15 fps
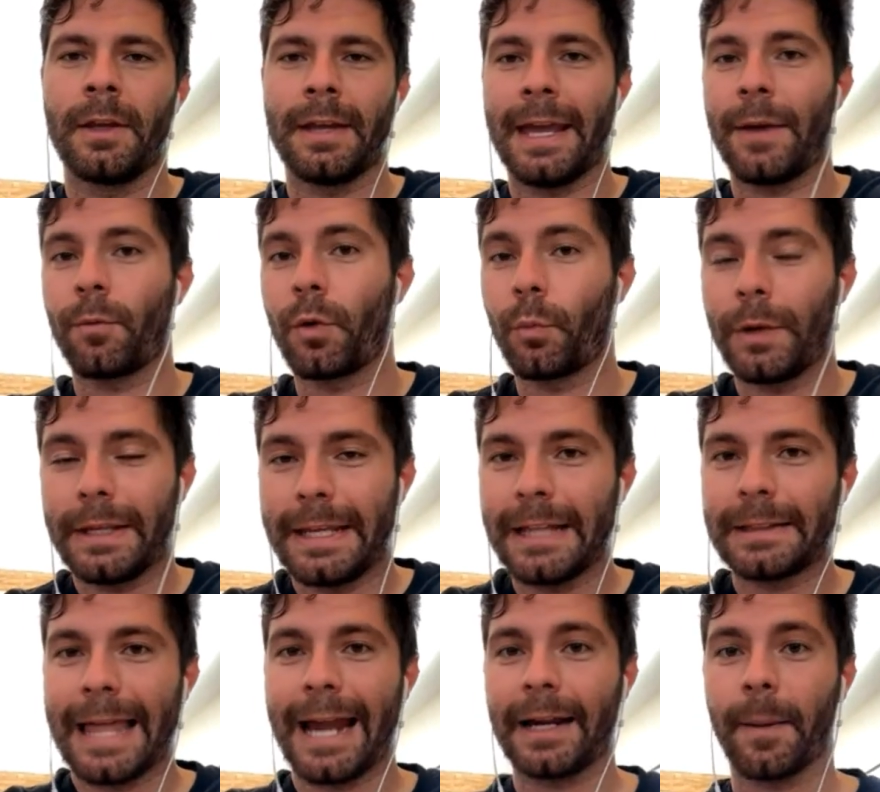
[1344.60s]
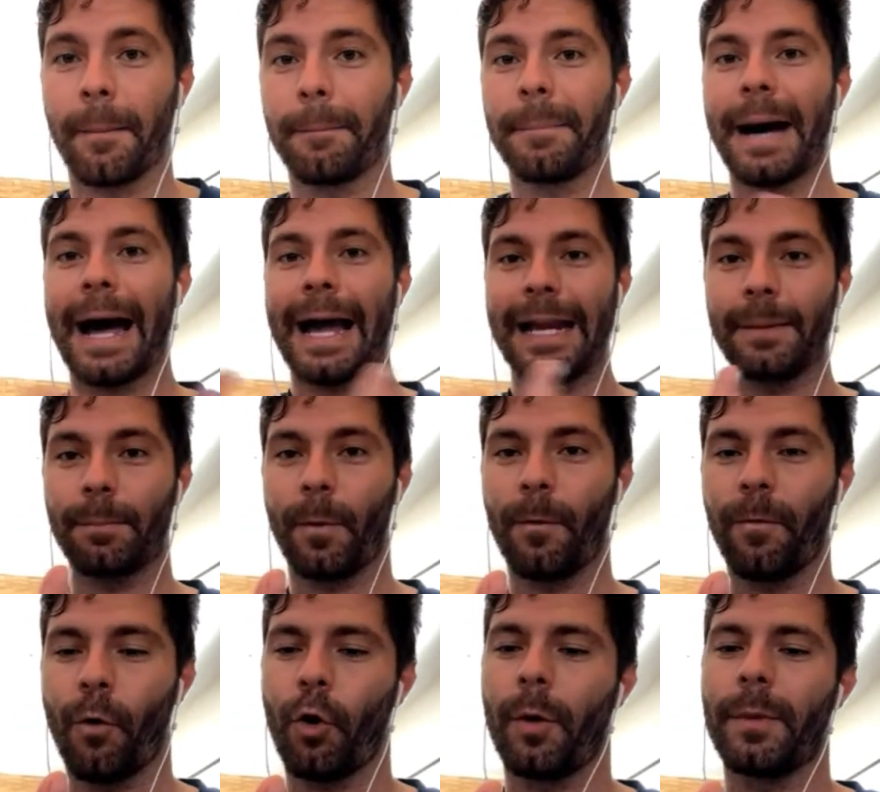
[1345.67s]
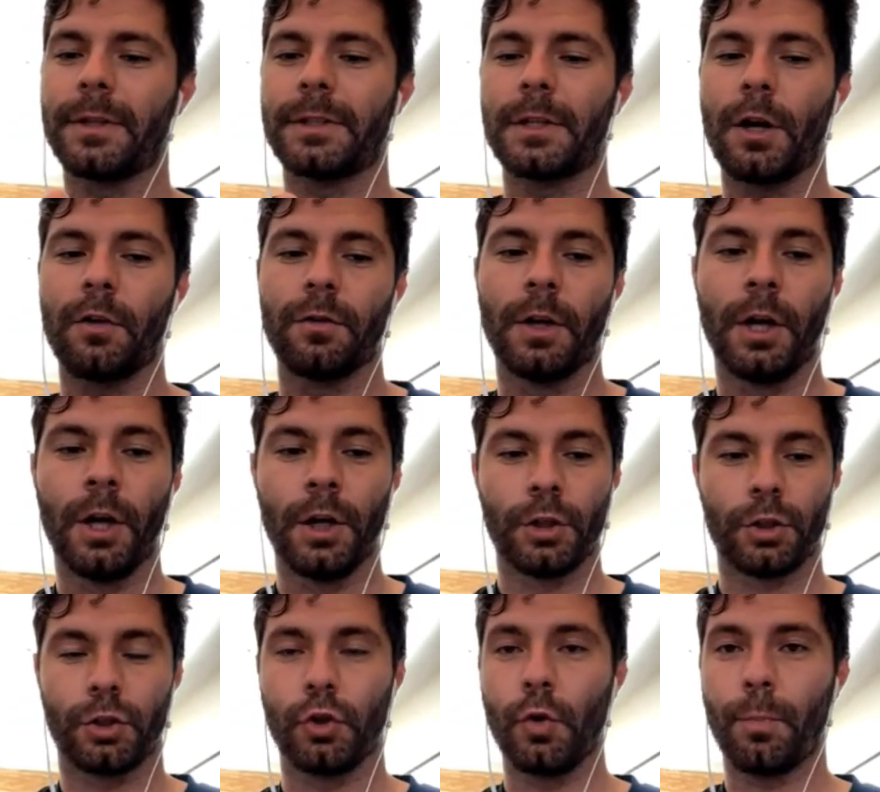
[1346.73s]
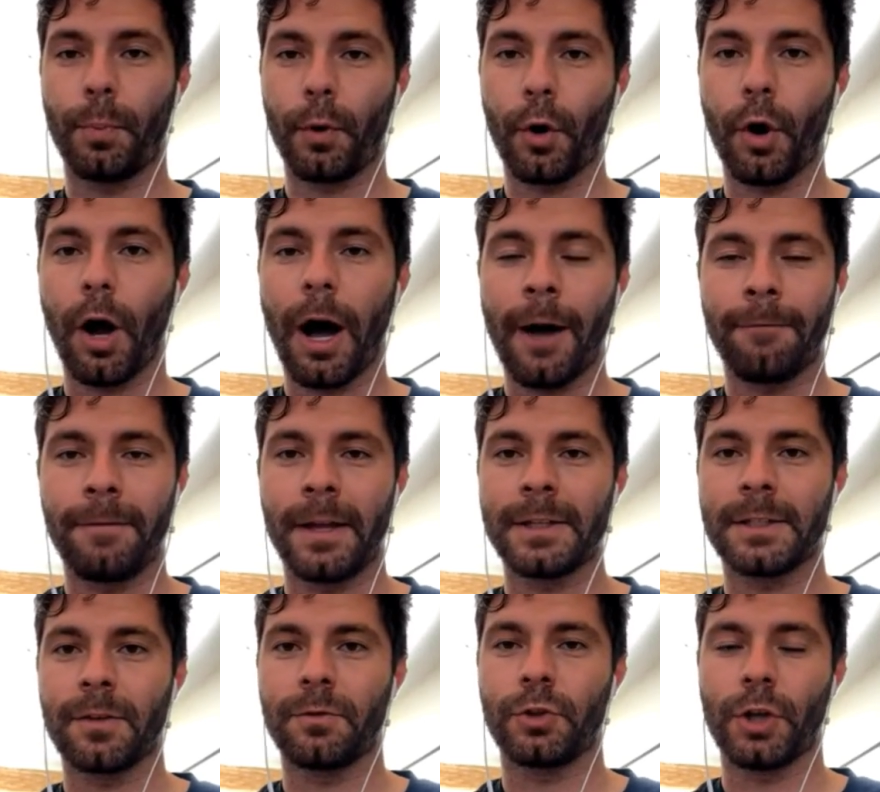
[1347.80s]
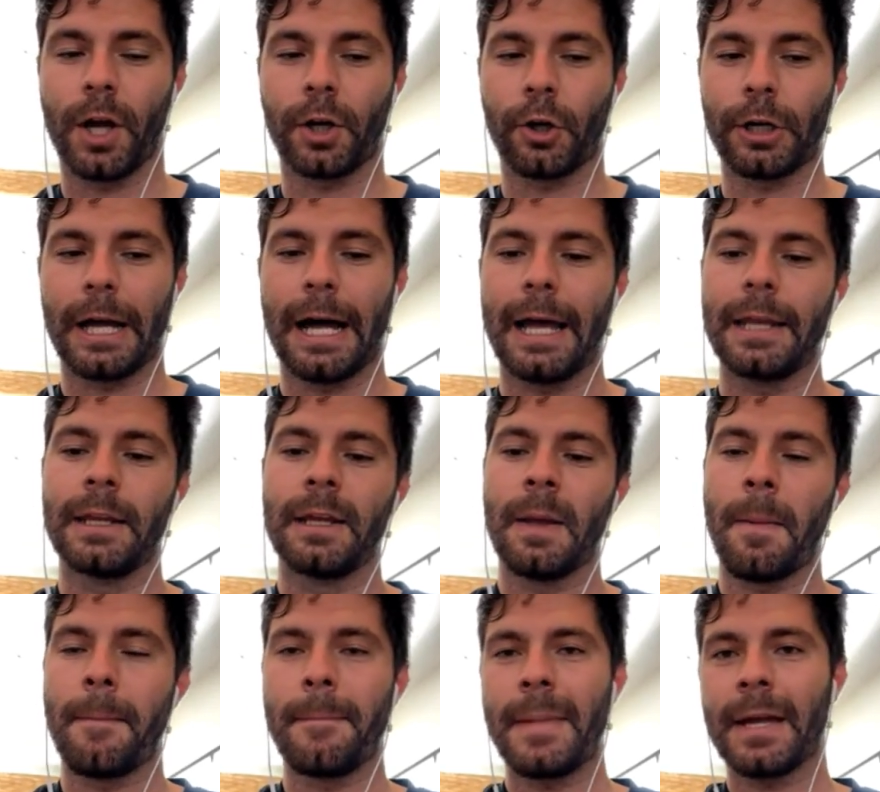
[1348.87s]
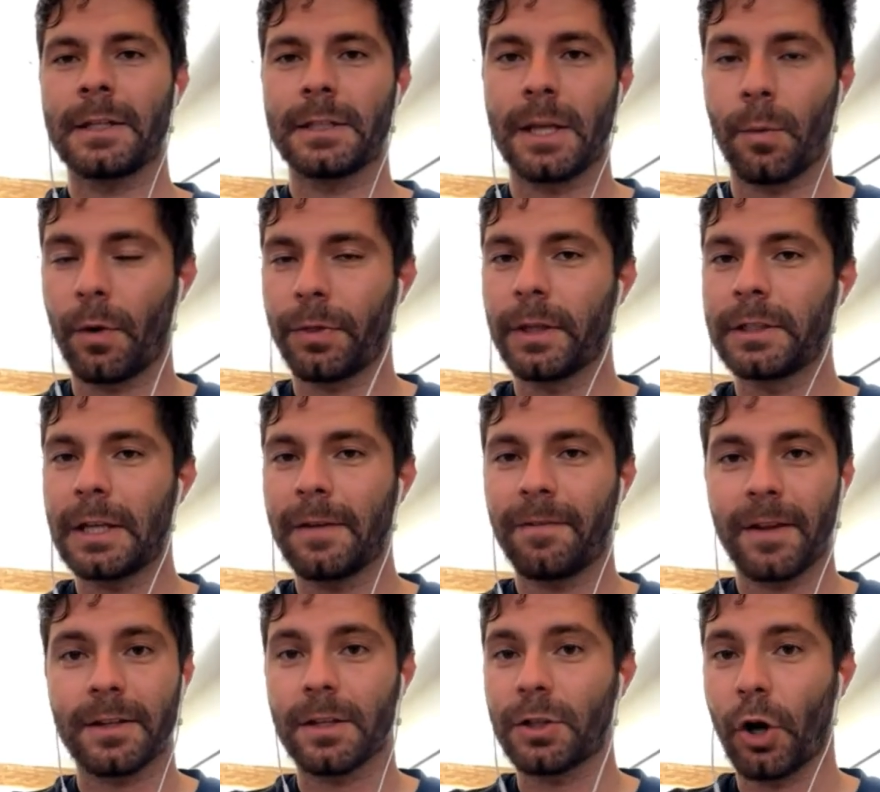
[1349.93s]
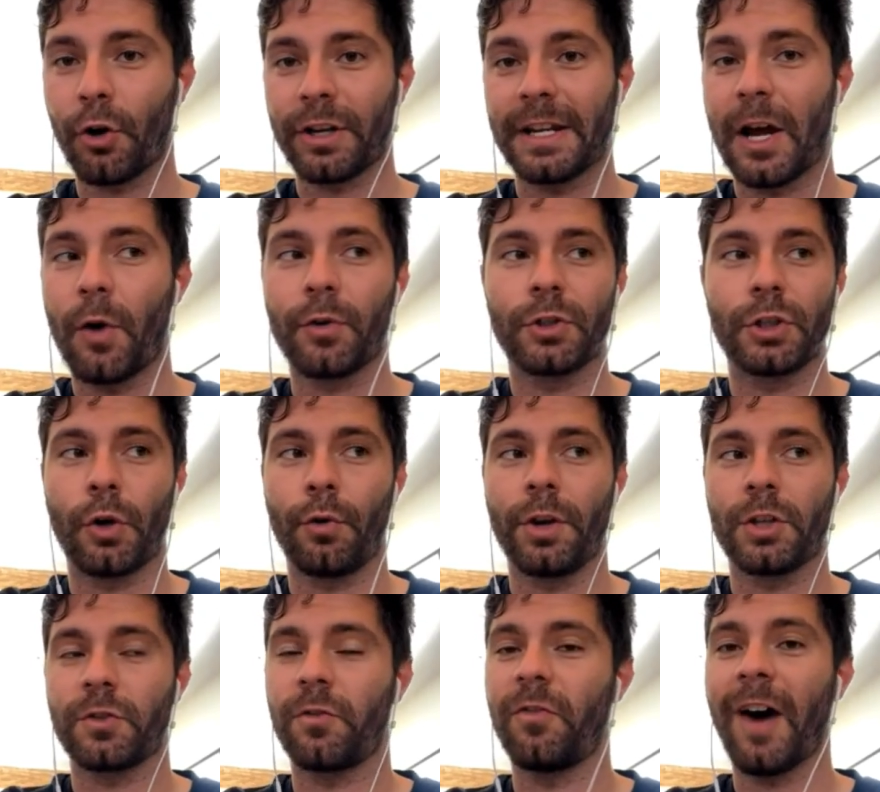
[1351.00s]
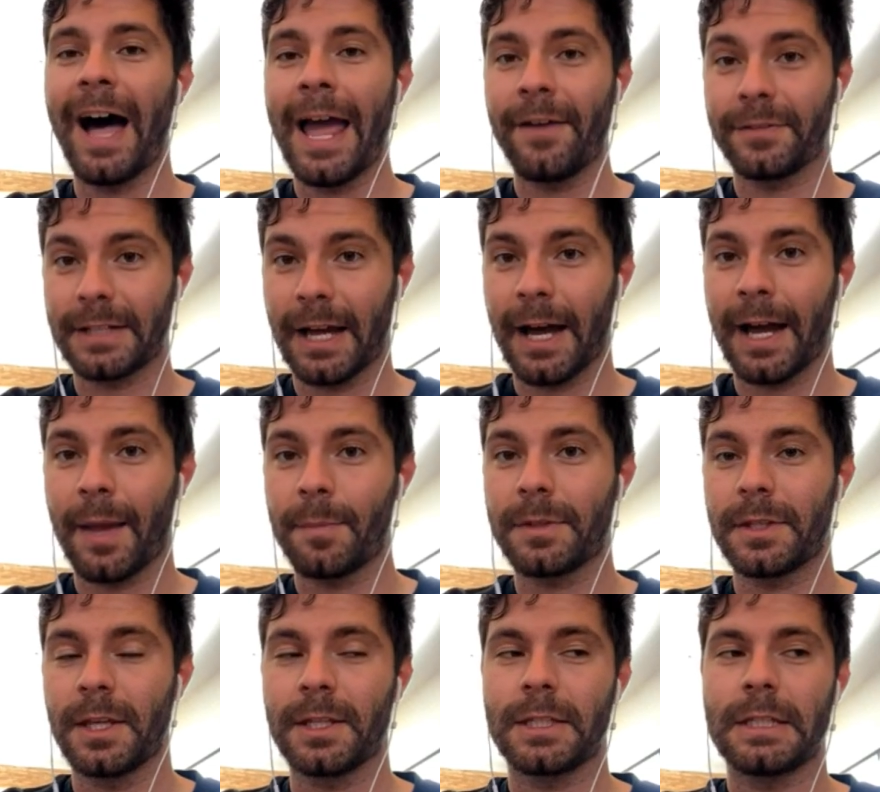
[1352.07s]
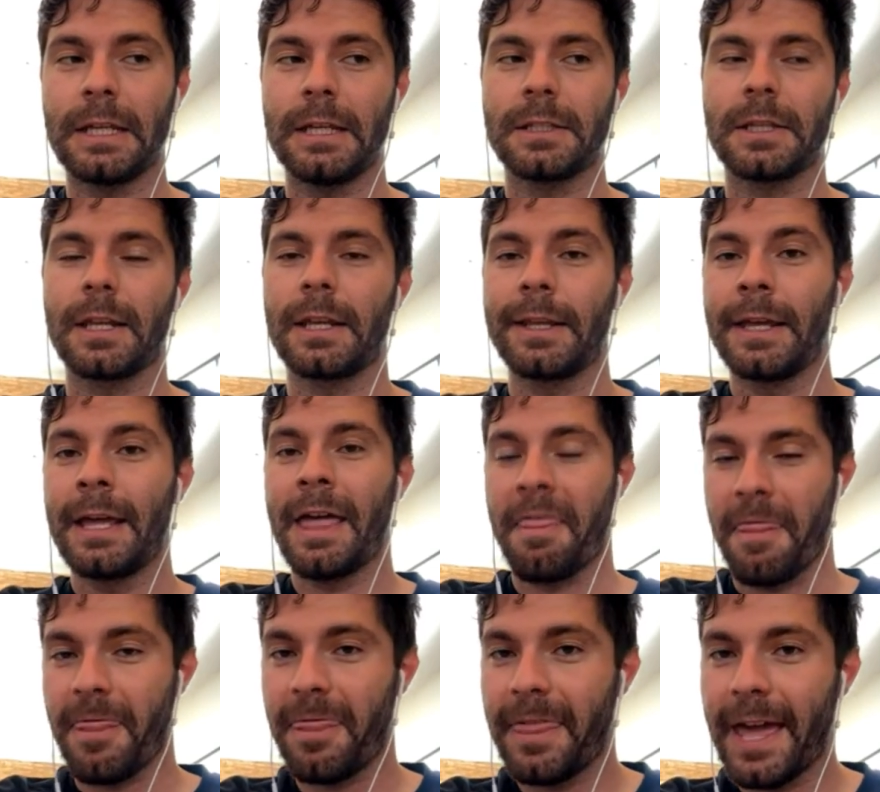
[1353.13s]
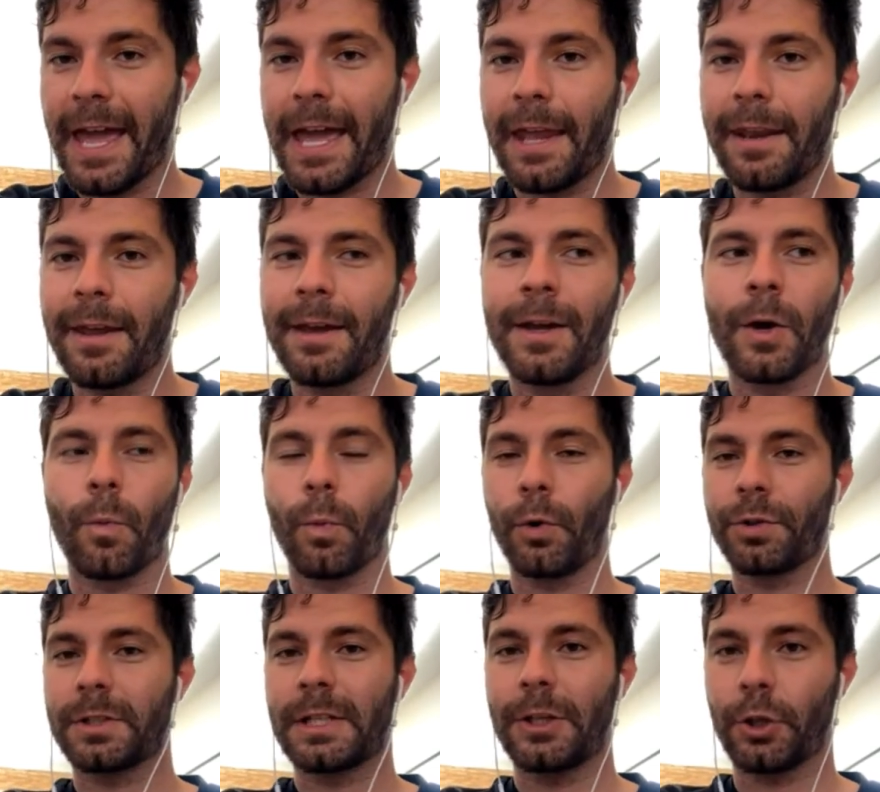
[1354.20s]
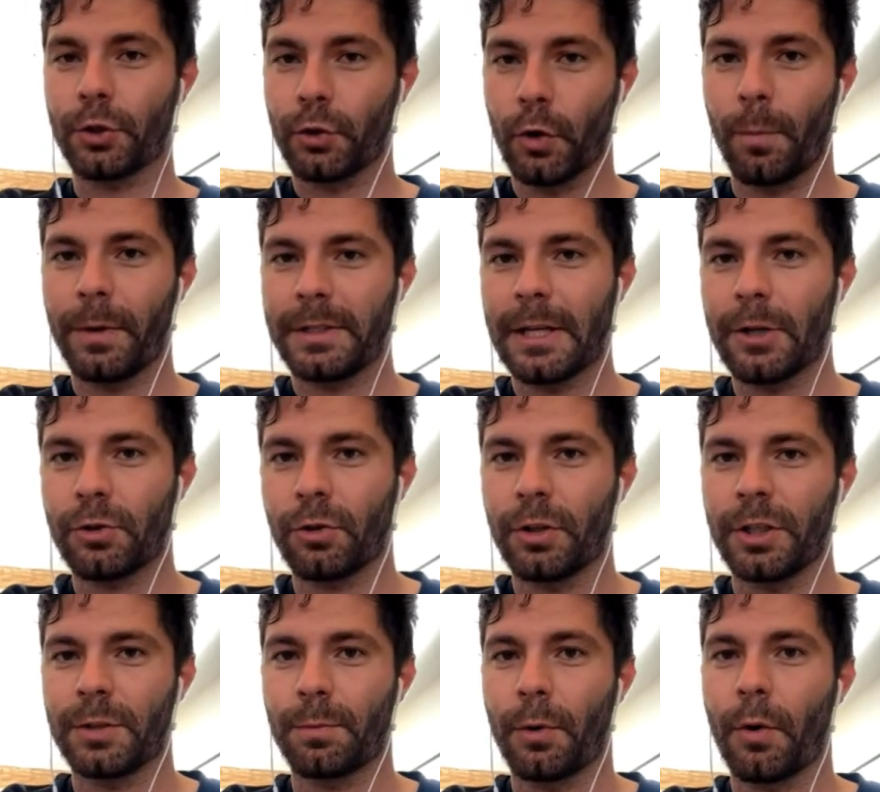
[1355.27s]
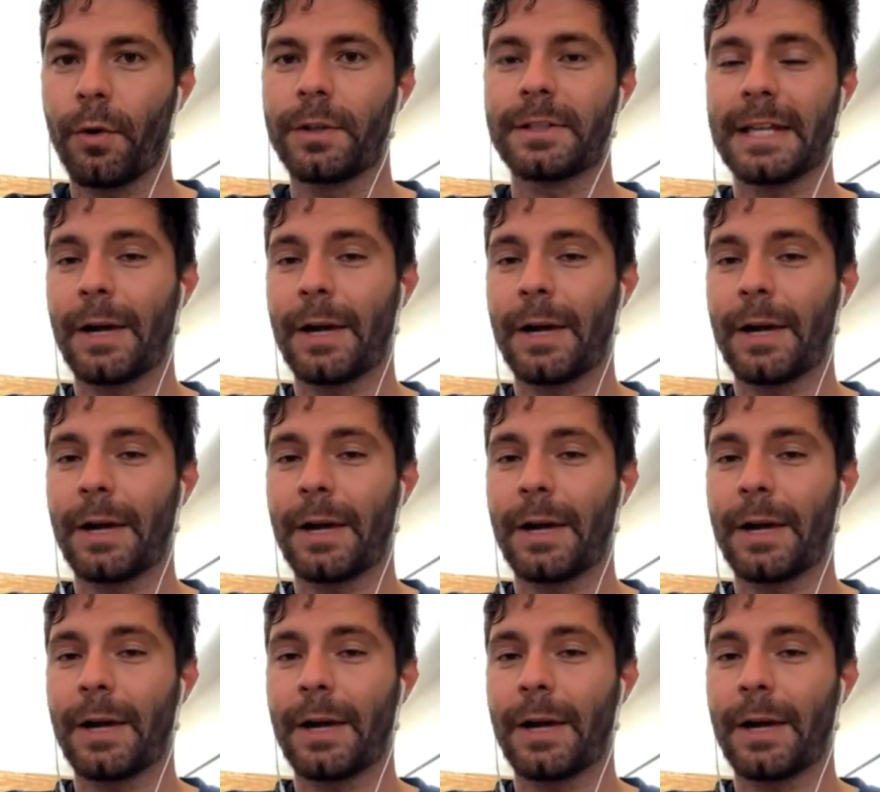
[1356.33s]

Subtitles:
And when we get that combined performance of super offensive juggernaut mixed in with the defense has already now shown us five times this season, then we'll see the true potential of these Bruins.